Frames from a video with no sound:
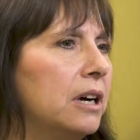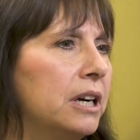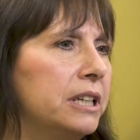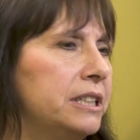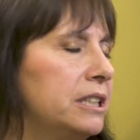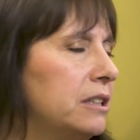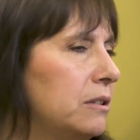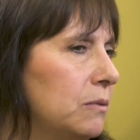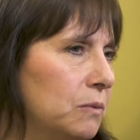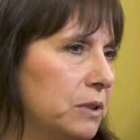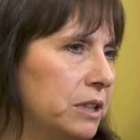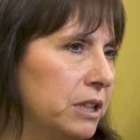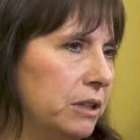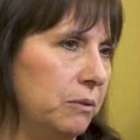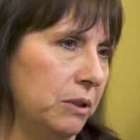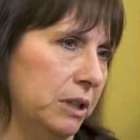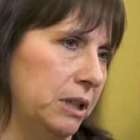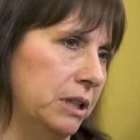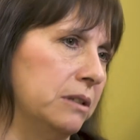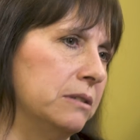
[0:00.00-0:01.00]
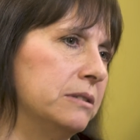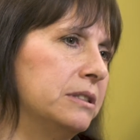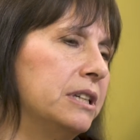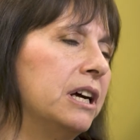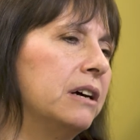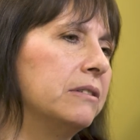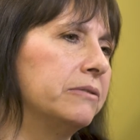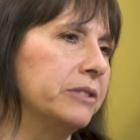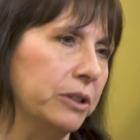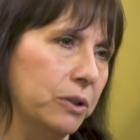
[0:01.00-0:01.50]
I didn't want anyone else to
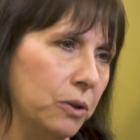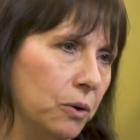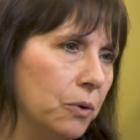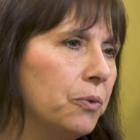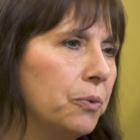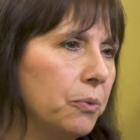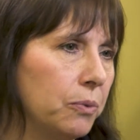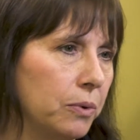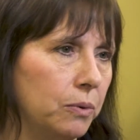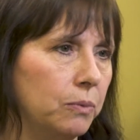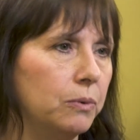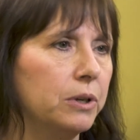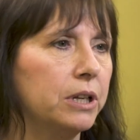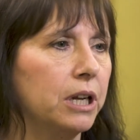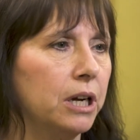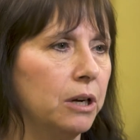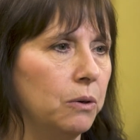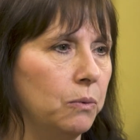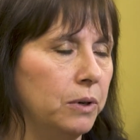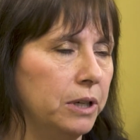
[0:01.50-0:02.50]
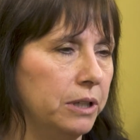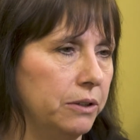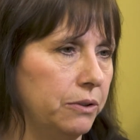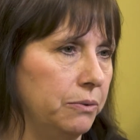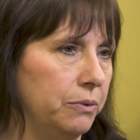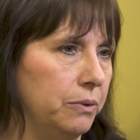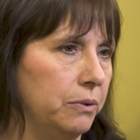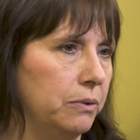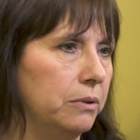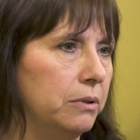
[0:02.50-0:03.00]
have to go through what I went
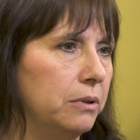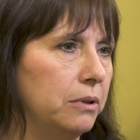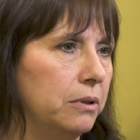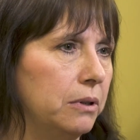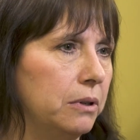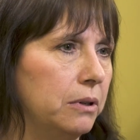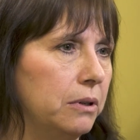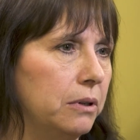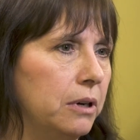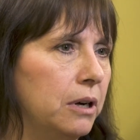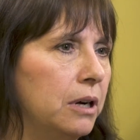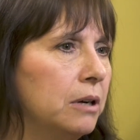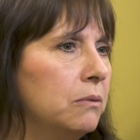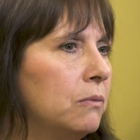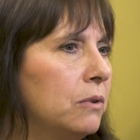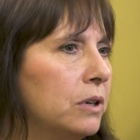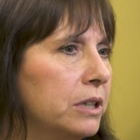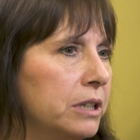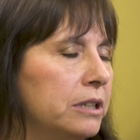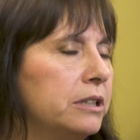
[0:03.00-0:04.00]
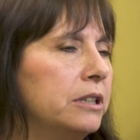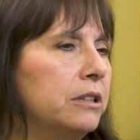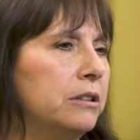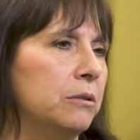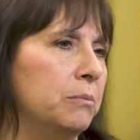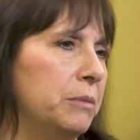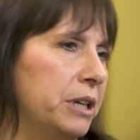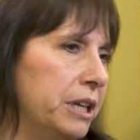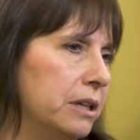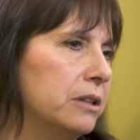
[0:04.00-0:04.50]
through. I wanted
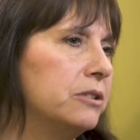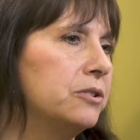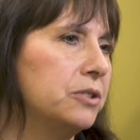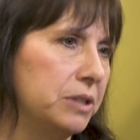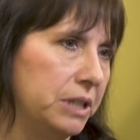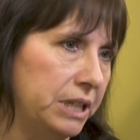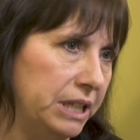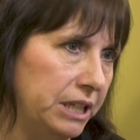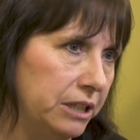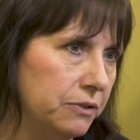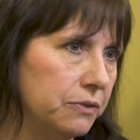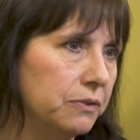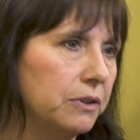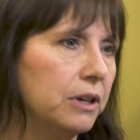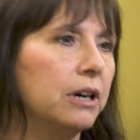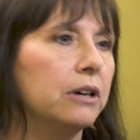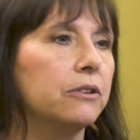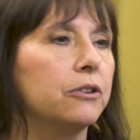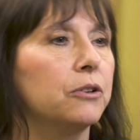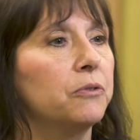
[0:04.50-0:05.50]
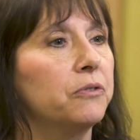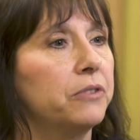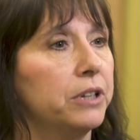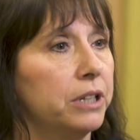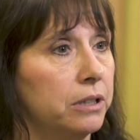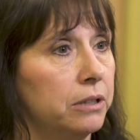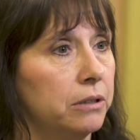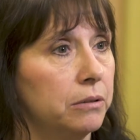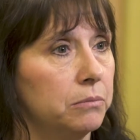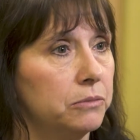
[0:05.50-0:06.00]
it to make a change for other
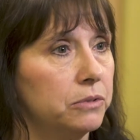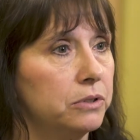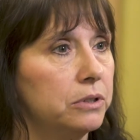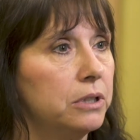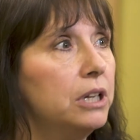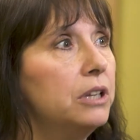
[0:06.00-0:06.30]
victims